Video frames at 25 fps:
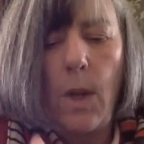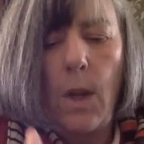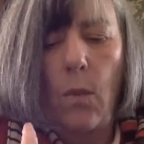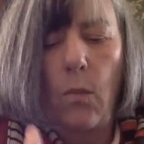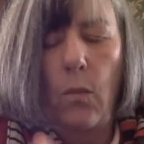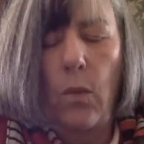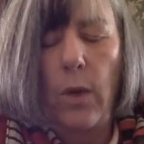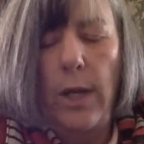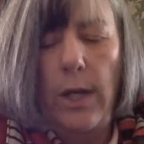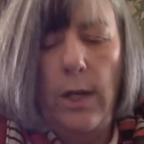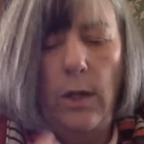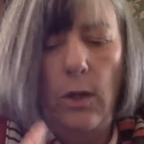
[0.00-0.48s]

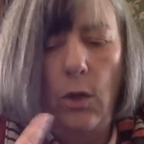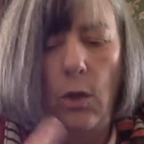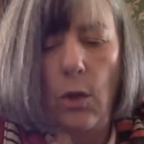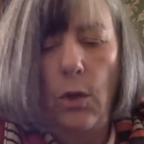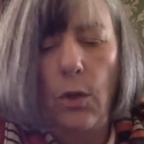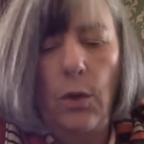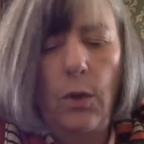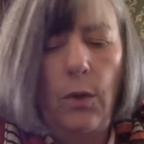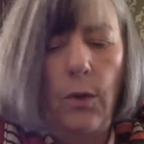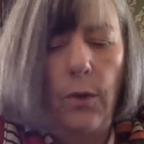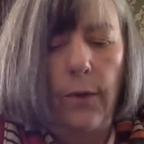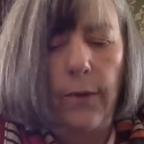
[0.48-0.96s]

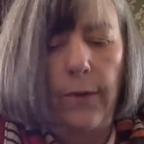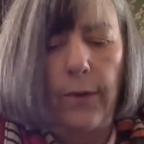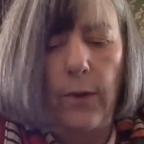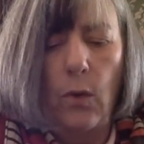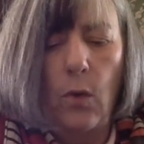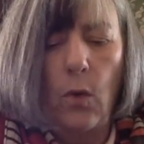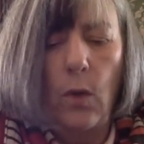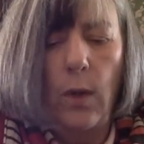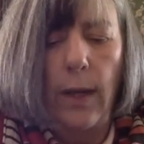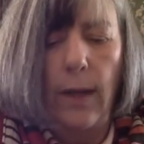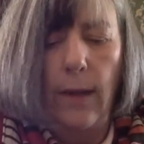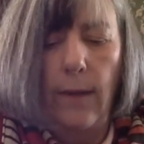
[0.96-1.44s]
renews
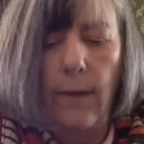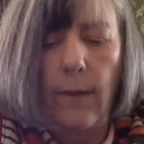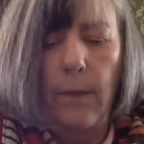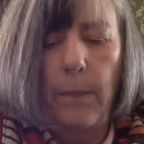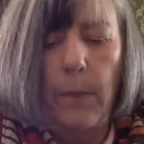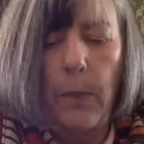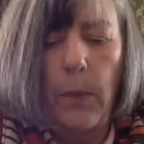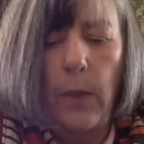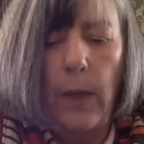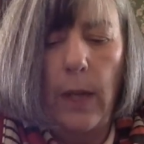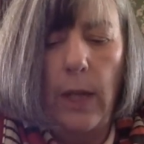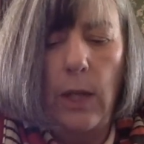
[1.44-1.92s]
your
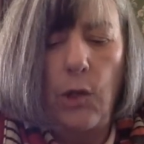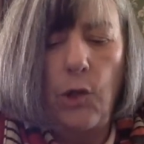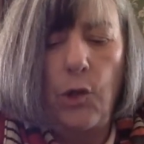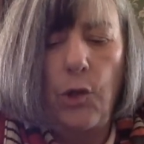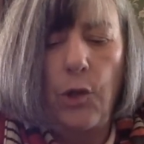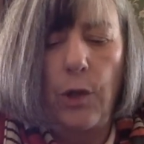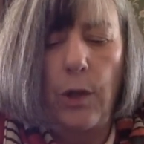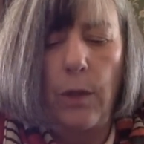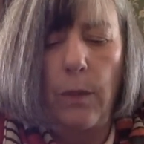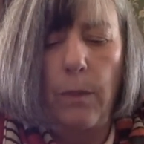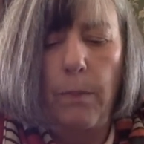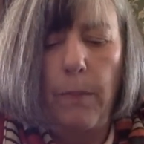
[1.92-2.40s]

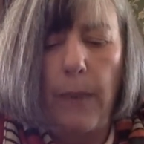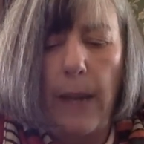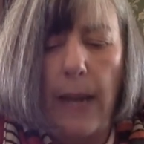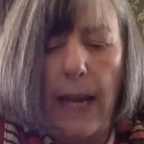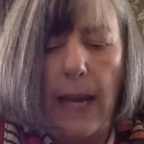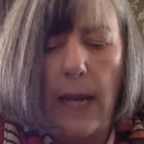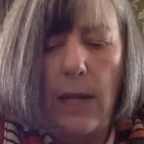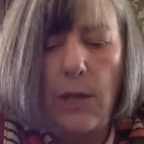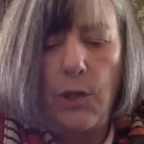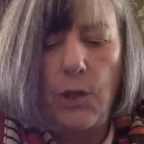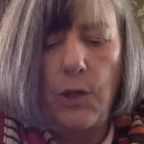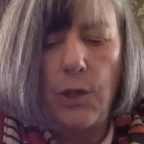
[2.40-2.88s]
inspiration and
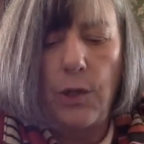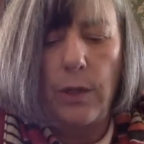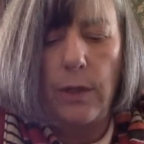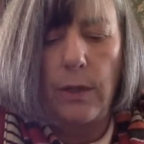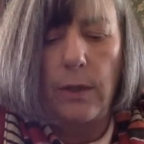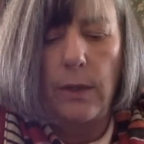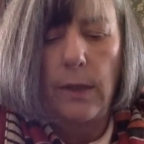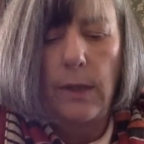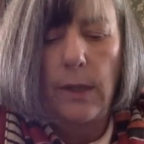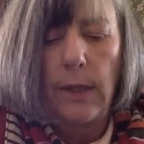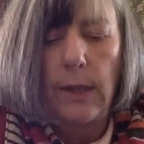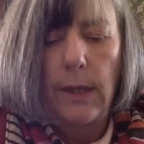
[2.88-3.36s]

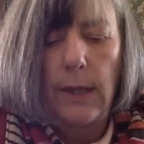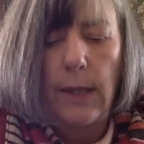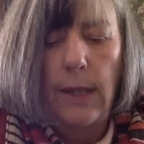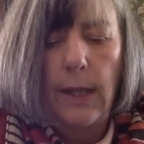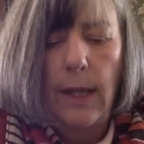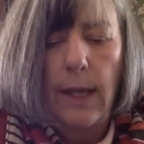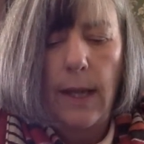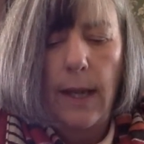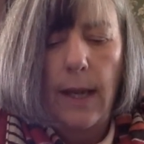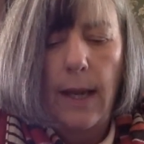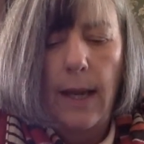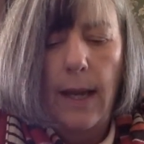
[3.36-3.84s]
passion
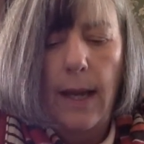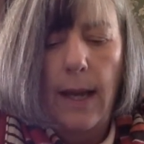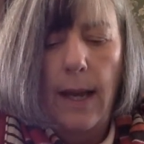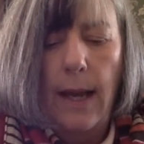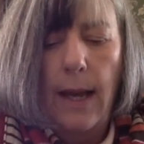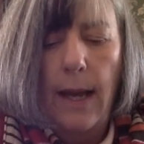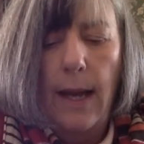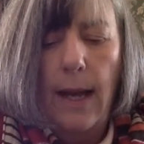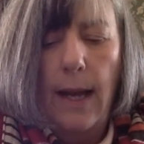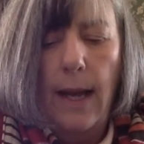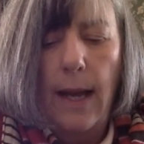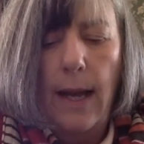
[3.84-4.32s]

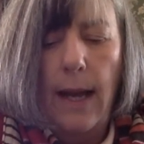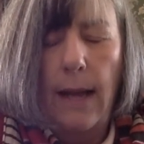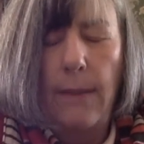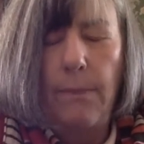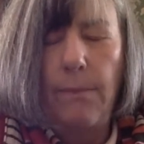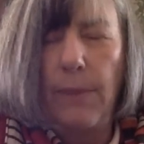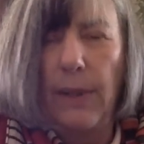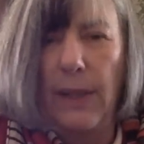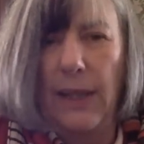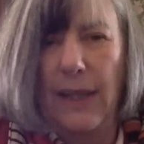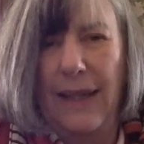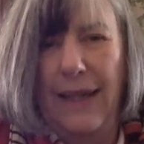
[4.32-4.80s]

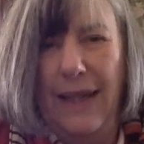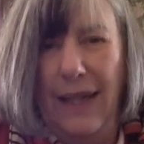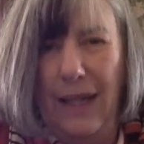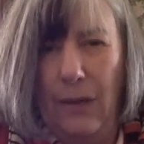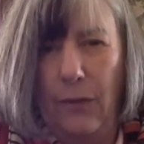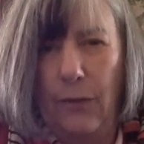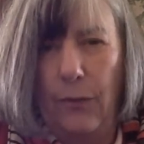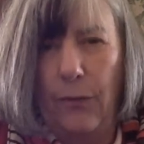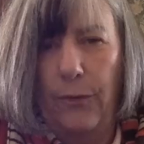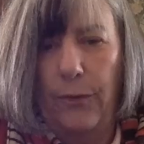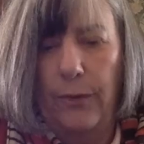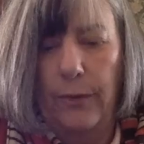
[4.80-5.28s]
and
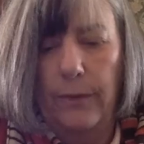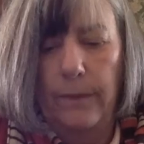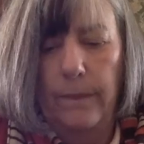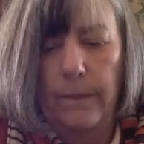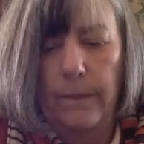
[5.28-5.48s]
belief.